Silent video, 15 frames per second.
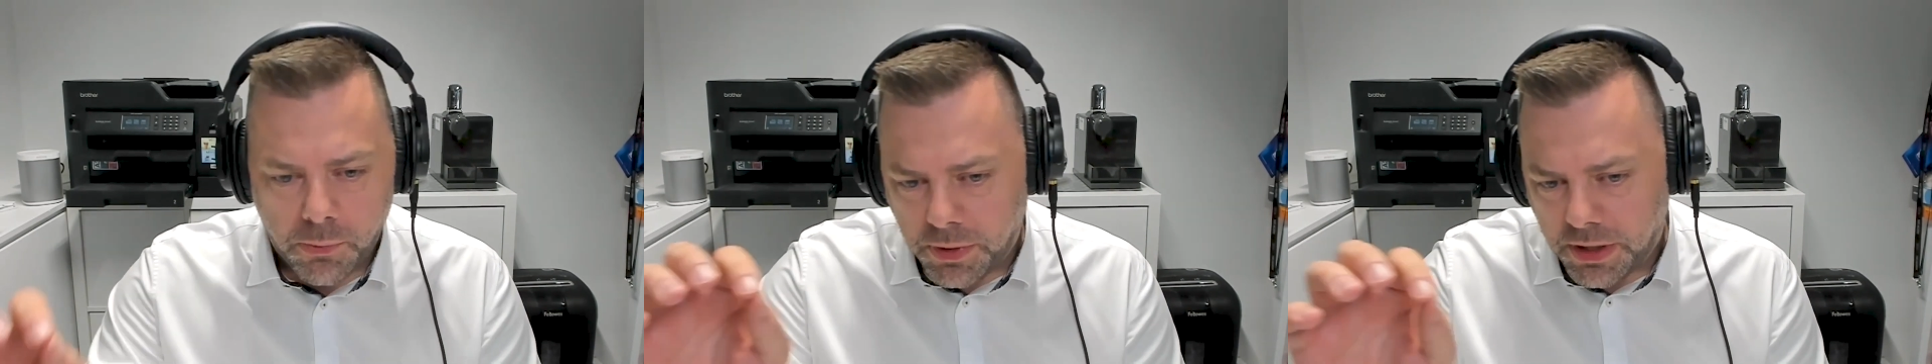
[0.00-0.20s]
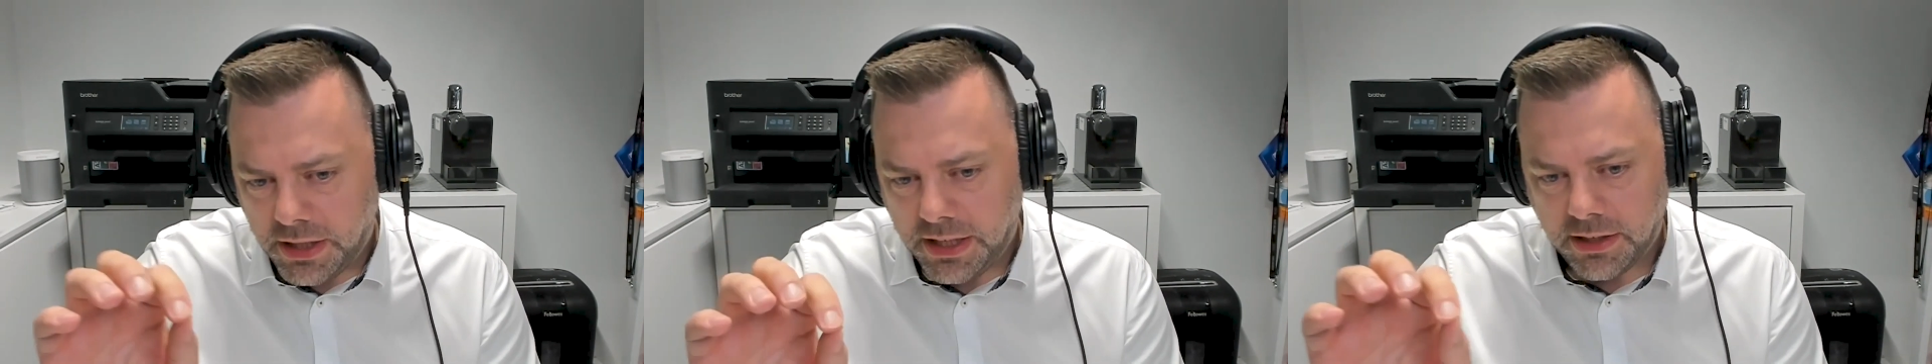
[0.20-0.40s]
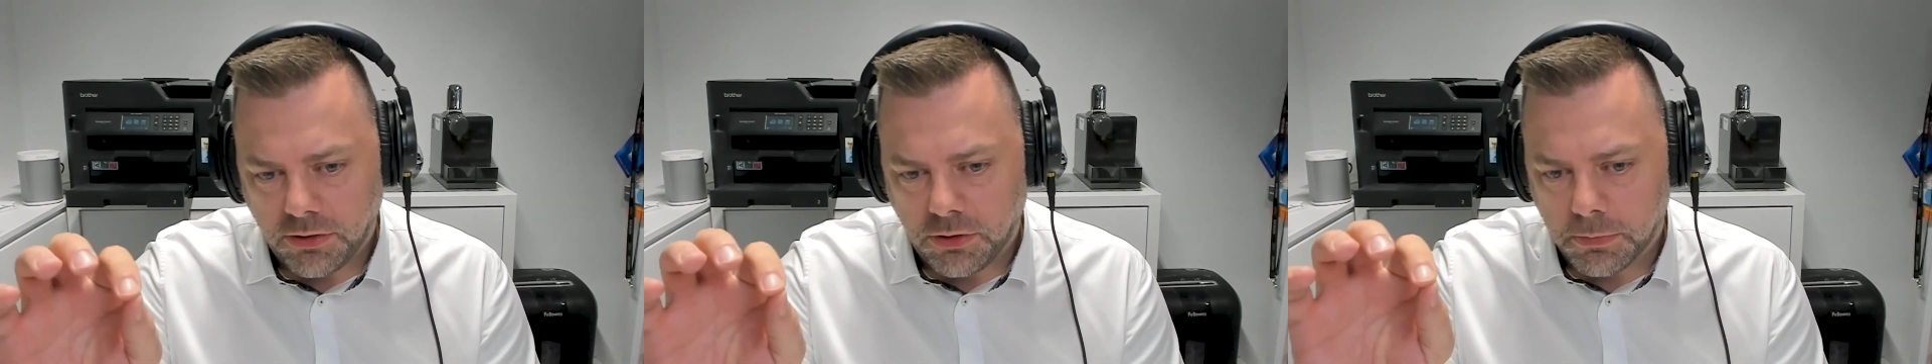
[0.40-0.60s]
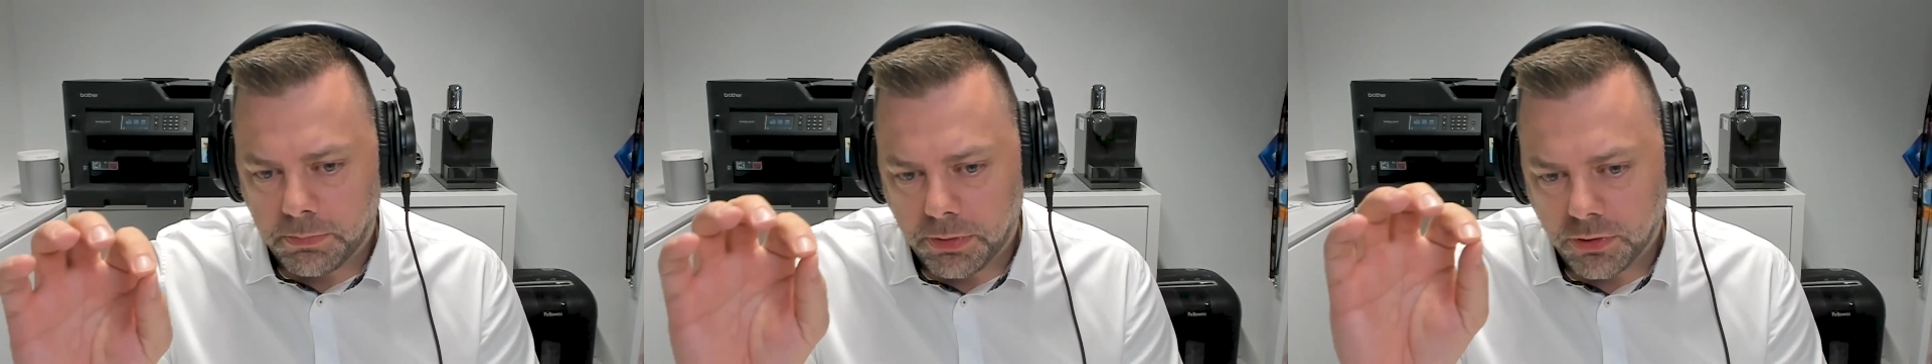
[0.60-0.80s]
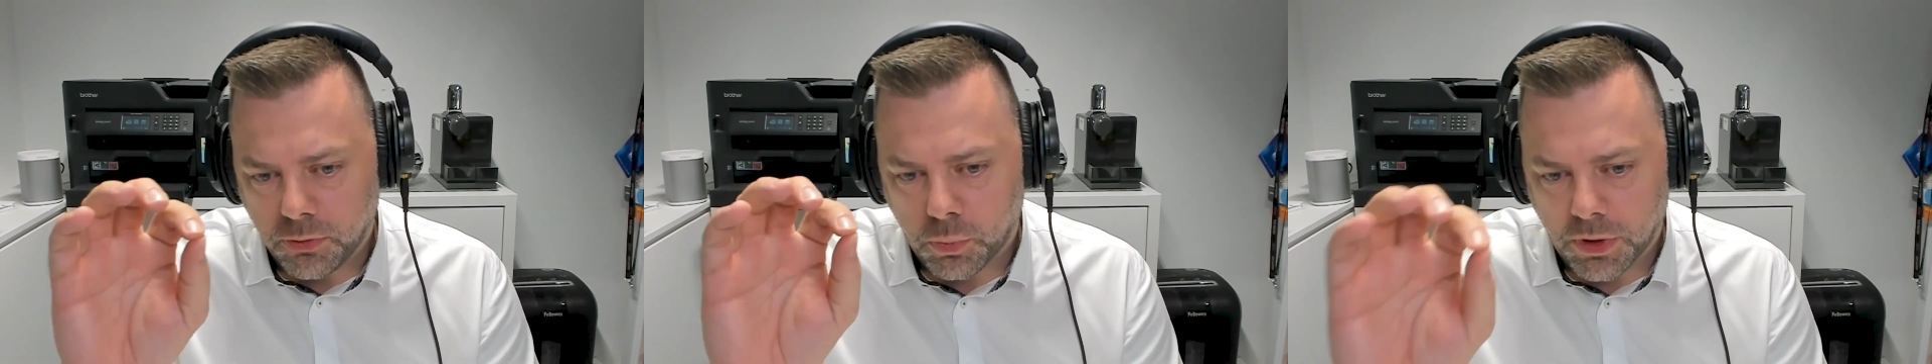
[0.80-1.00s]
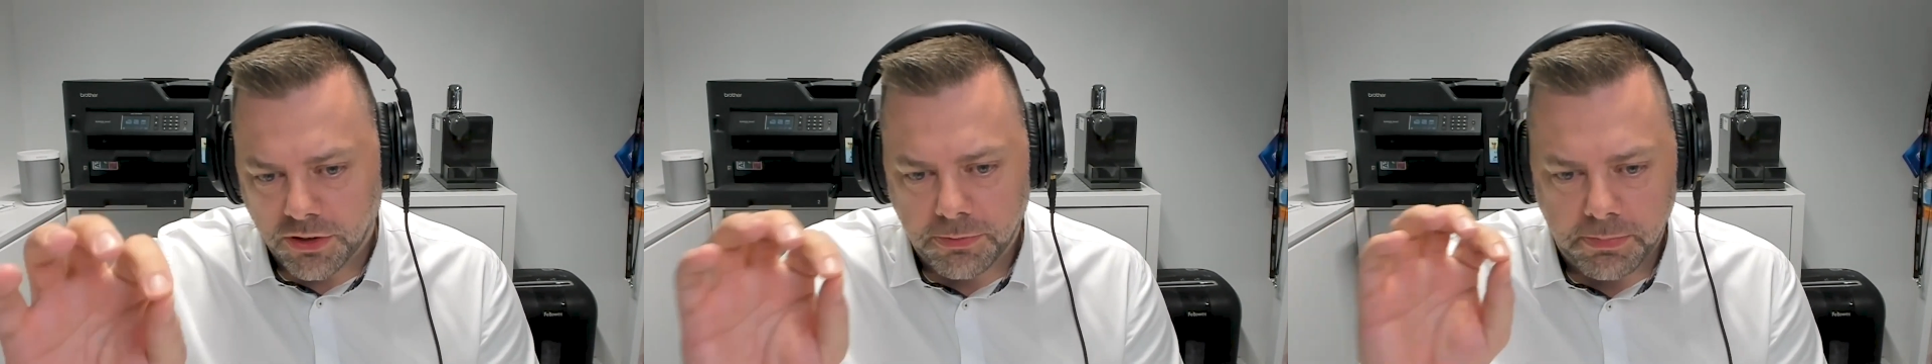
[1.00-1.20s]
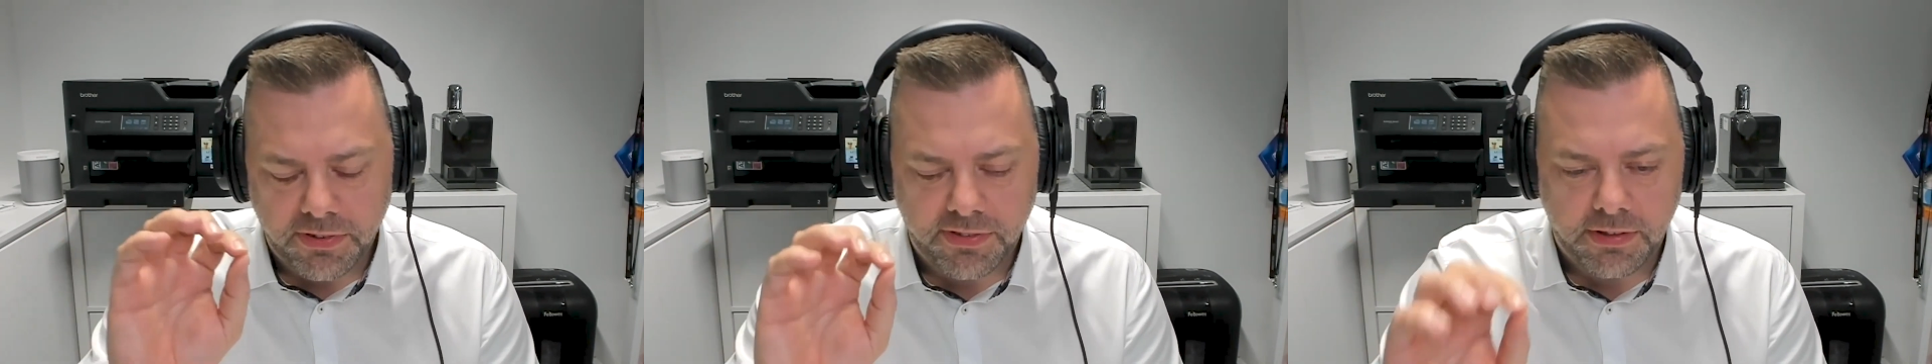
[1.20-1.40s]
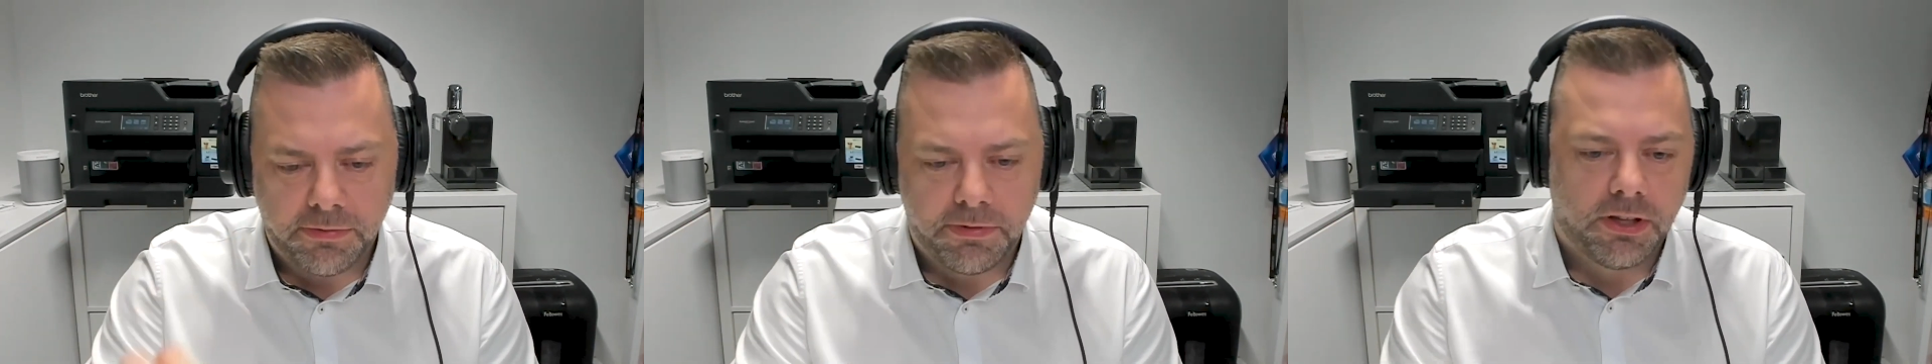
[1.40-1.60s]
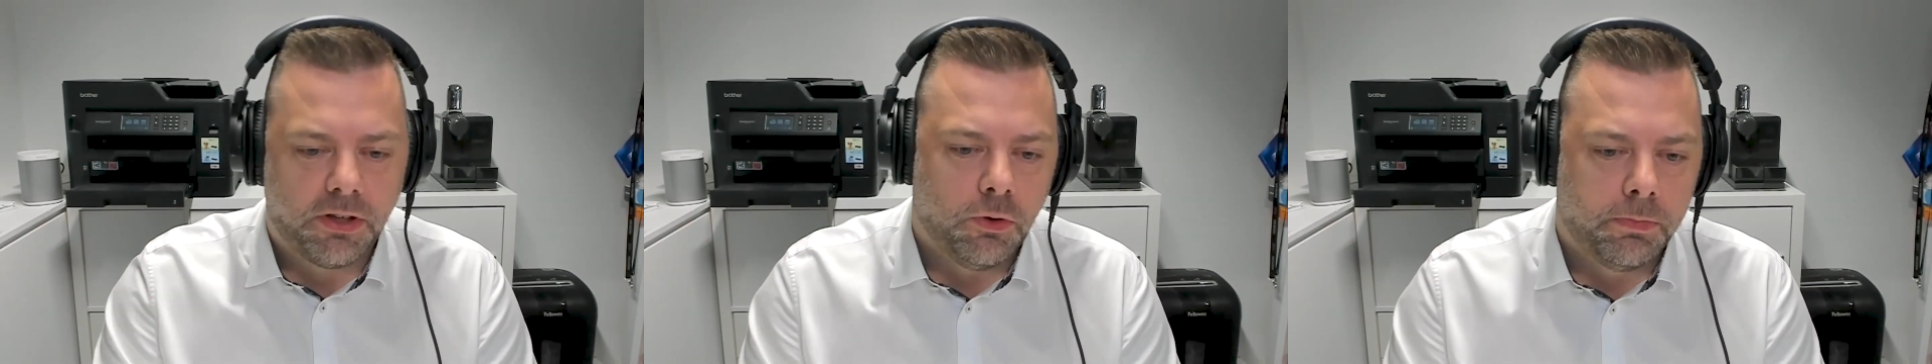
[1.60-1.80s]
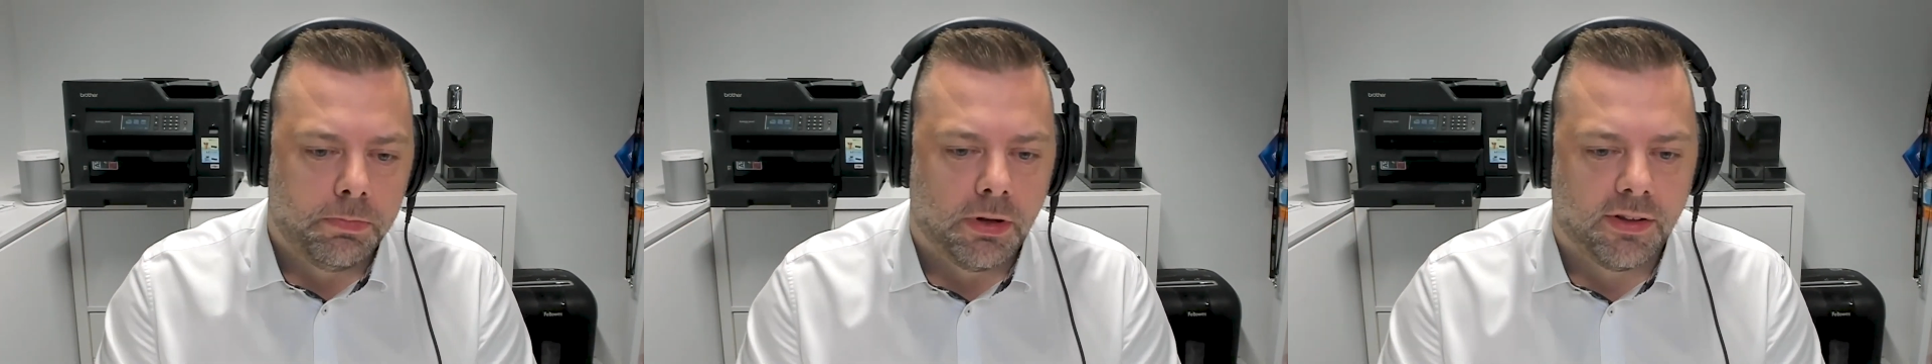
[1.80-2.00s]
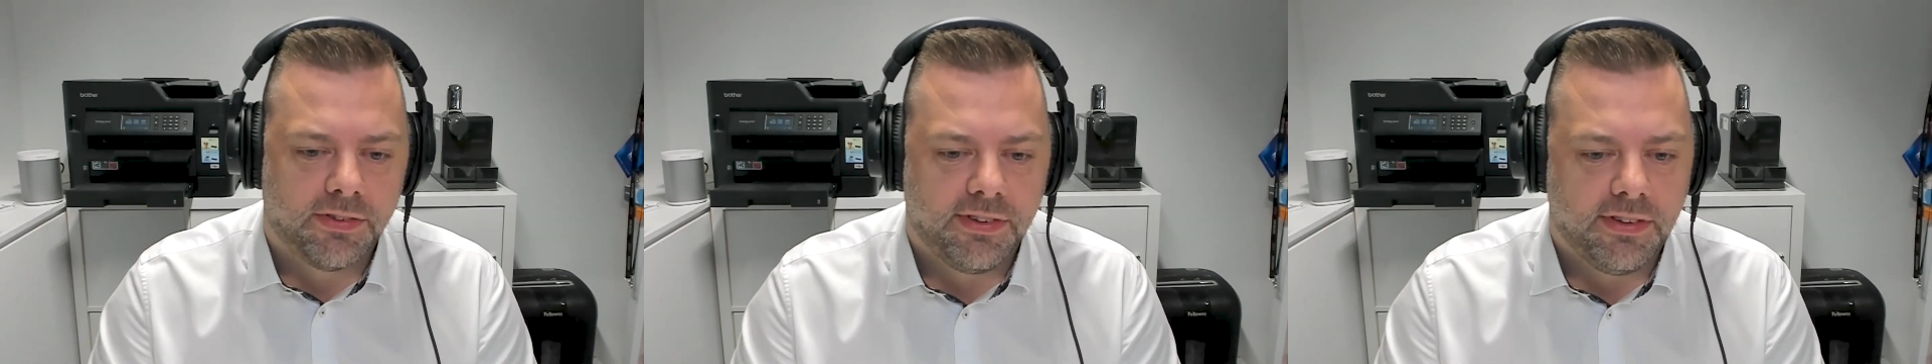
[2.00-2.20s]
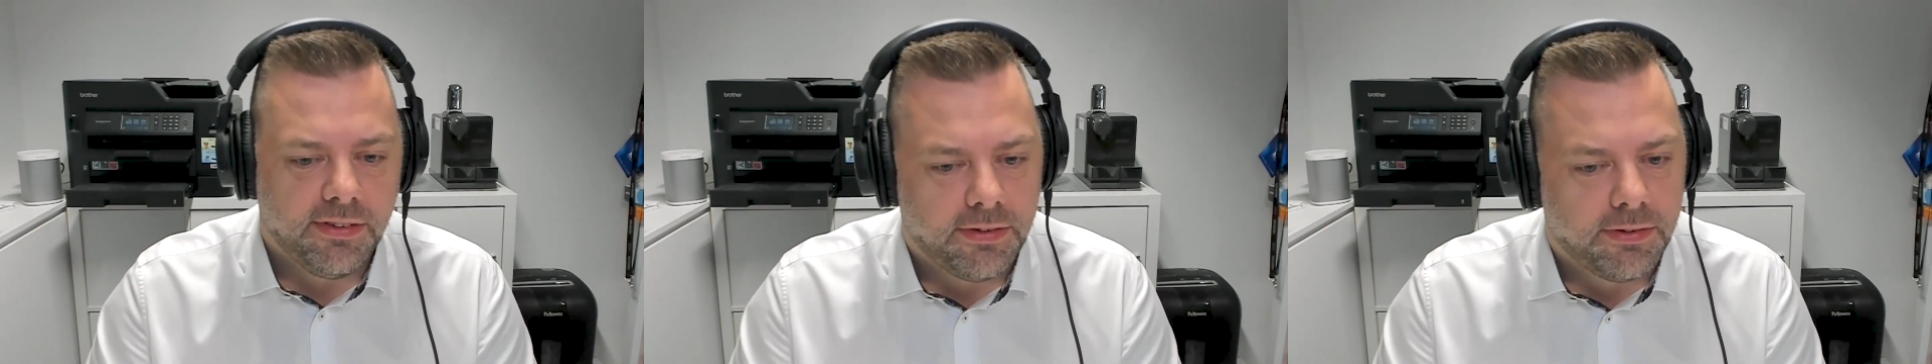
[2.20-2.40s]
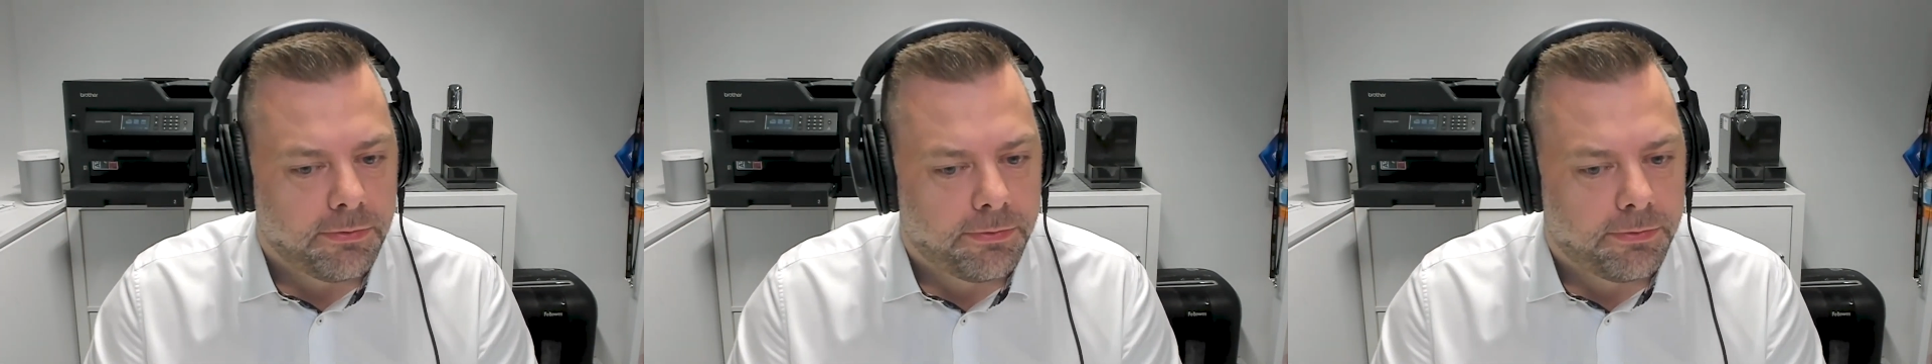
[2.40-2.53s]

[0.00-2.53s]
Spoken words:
we needed to put one specific new policy